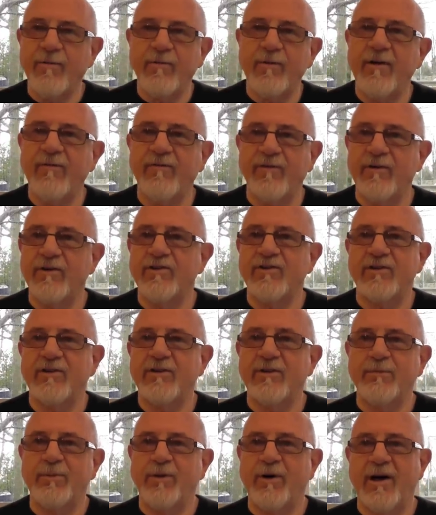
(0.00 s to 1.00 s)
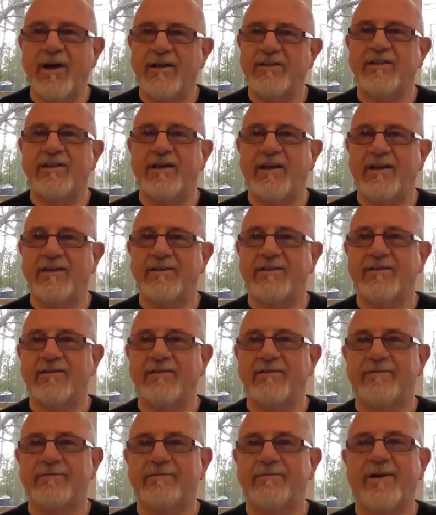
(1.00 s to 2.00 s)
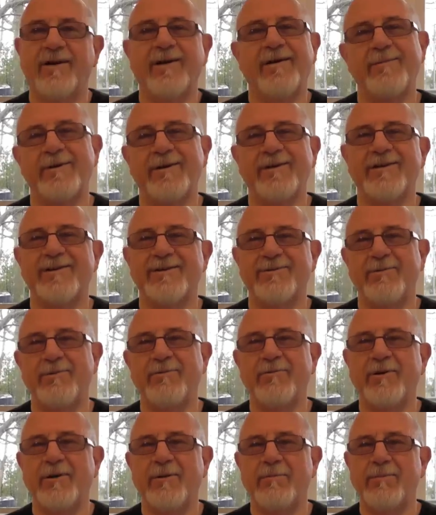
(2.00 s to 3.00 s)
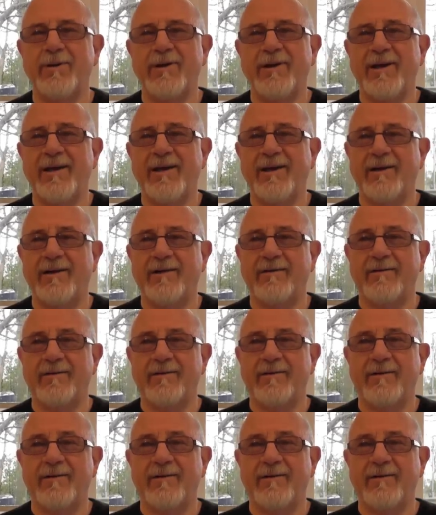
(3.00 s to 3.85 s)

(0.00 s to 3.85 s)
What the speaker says: rivers in the process. All because we want a banana,